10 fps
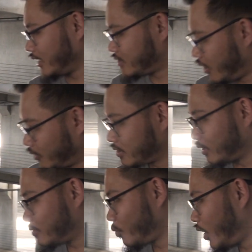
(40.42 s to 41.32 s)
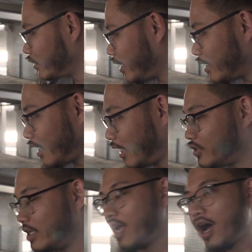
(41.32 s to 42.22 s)
I don't. So that's one thing I
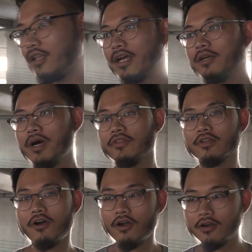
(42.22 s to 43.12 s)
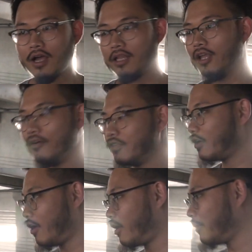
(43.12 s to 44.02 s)
did not like about the car. I love the
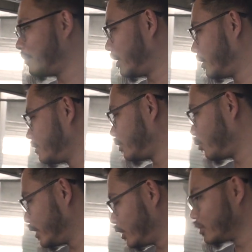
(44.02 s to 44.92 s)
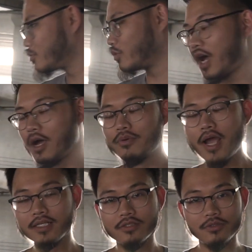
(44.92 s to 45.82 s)
car, but the wheels were not
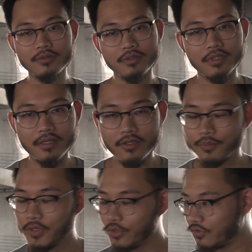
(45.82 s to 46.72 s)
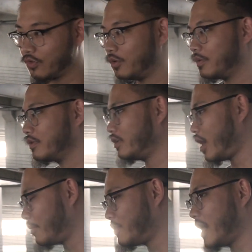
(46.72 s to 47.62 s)
practical. They're beautiful. They're
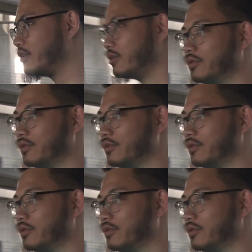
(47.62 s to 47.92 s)
not practical.